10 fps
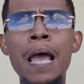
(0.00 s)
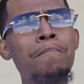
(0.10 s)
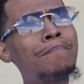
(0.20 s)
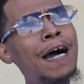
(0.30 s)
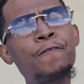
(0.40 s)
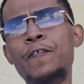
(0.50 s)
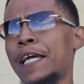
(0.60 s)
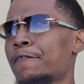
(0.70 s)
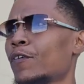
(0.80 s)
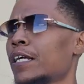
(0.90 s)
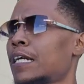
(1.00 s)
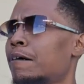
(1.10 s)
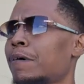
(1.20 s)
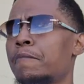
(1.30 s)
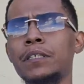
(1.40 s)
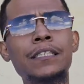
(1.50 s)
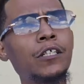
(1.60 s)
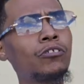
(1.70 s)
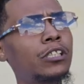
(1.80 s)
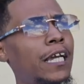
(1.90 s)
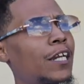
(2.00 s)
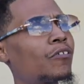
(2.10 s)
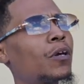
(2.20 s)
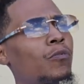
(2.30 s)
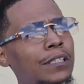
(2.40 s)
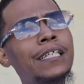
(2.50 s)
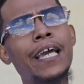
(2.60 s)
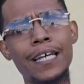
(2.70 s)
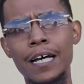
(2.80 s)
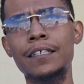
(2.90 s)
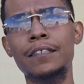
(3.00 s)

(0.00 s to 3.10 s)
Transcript: My favorite, I'm, I'm going to still stand on it, was Chaos.